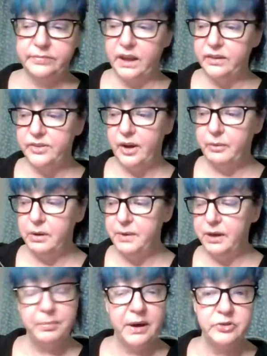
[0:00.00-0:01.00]
that's how I
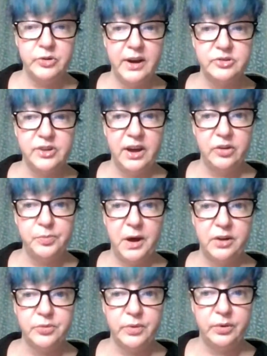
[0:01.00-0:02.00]
make my trashy ass
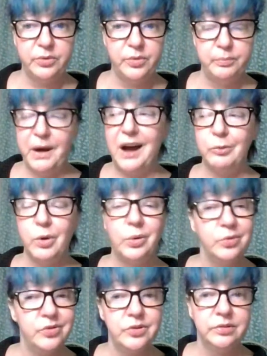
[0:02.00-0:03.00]
pot
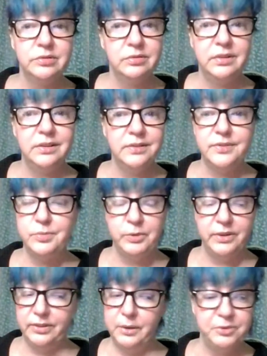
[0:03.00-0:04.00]
roast is
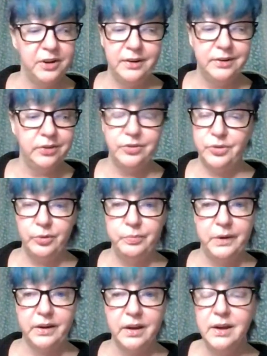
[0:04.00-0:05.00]
with Lipton onion soup
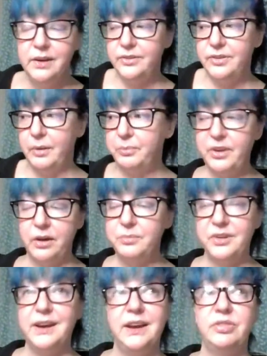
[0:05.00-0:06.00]
mix.
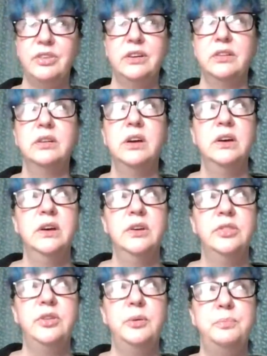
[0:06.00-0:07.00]
Sometimes I get the
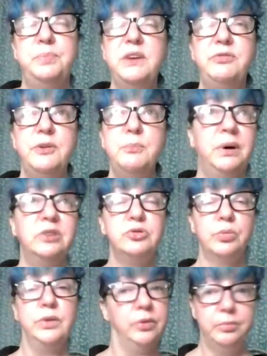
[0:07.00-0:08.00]
beefy
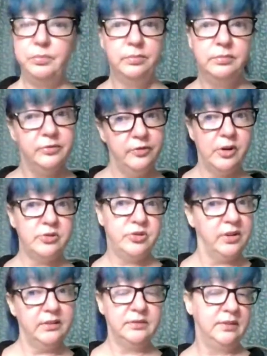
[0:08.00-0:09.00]
mushroom
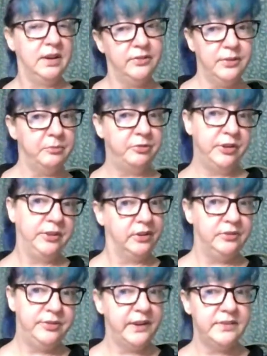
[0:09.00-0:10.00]
version if I'm
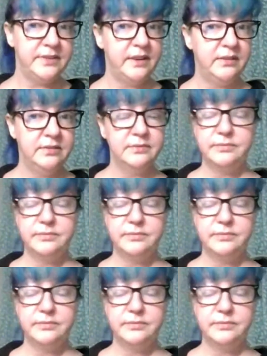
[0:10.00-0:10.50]
feeling fancy.